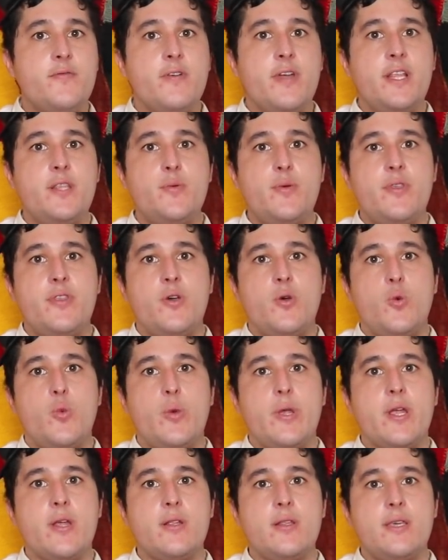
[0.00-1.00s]
friends with a
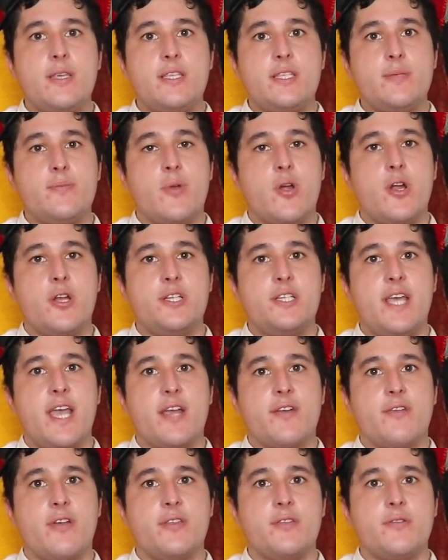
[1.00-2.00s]
weirdly smart
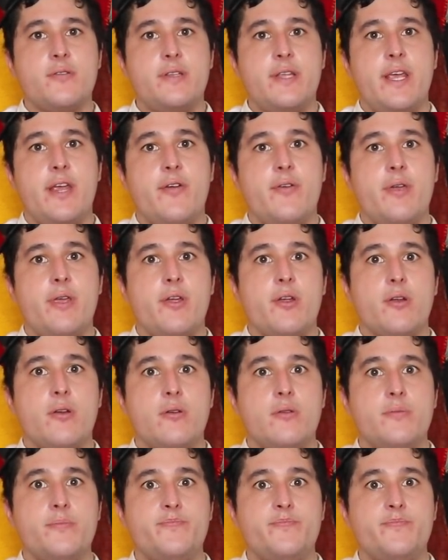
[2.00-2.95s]
Jack Russell Terrier.